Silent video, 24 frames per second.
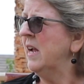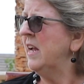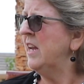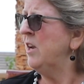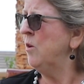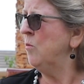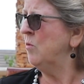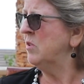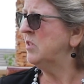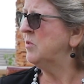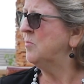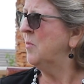And
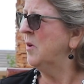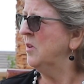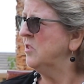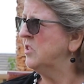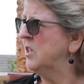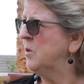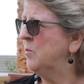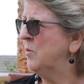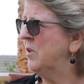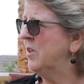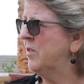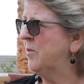it was
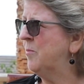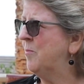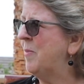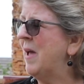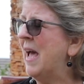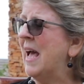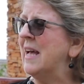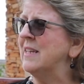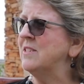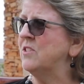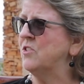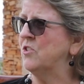mostly with
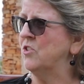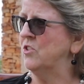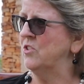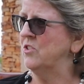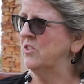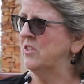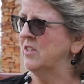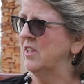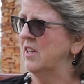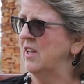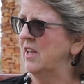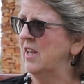
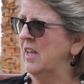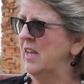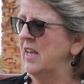pastors.